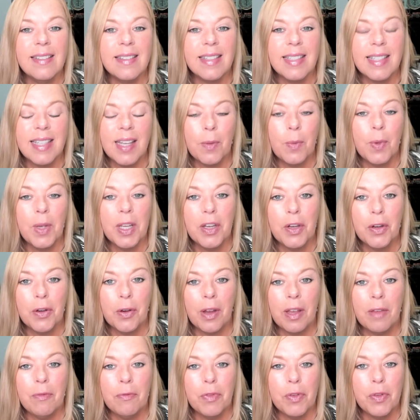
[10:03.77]
say what you're
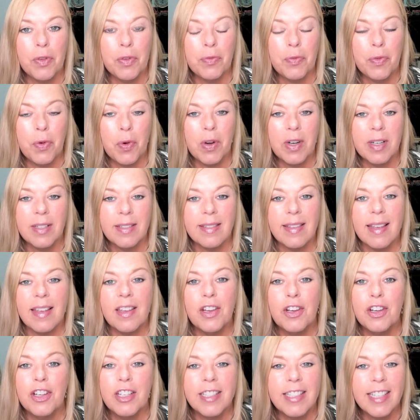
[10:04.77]
grateful for, set
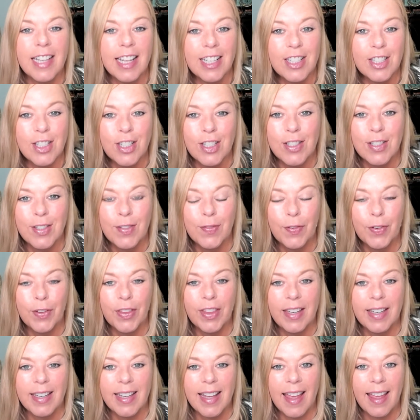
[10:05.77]
your intentions for
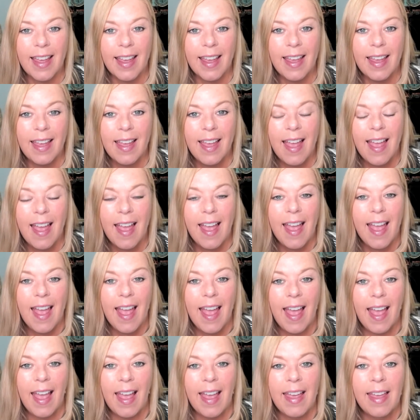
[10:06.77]
the day,
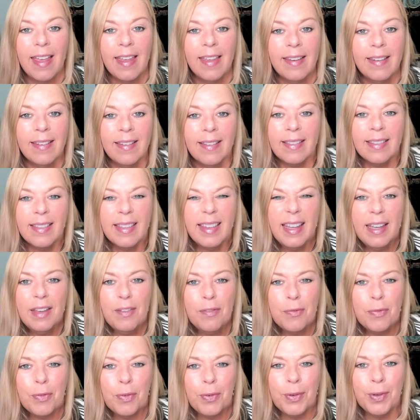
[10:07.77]
and
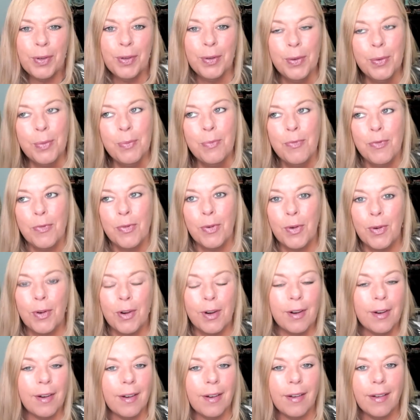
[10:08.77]
leave room
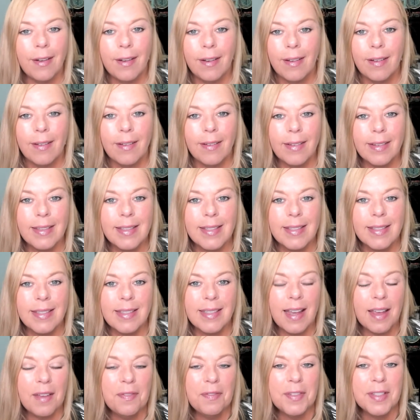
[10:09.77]
for
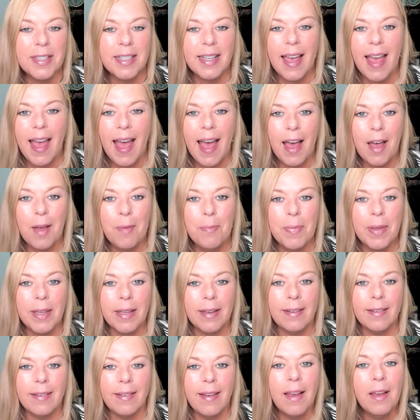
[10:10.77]
stuff to
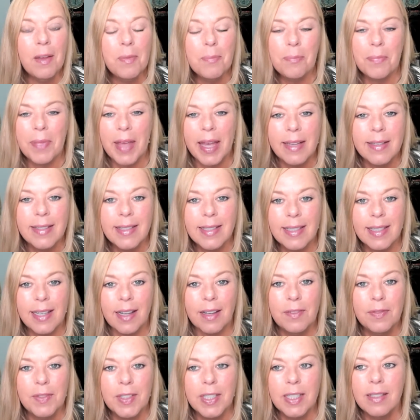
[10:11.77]
happen. Not bad
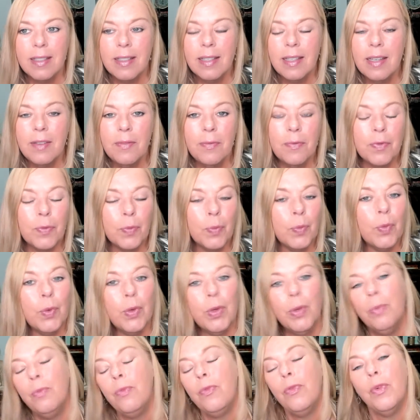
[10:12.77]
stuff, just leave
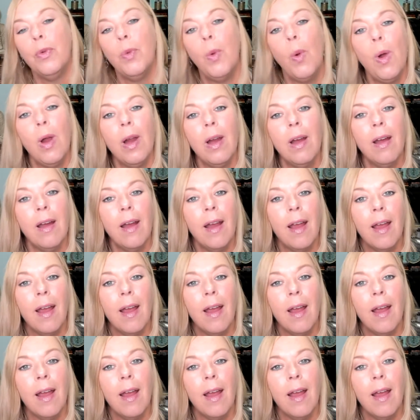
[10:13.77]
room for,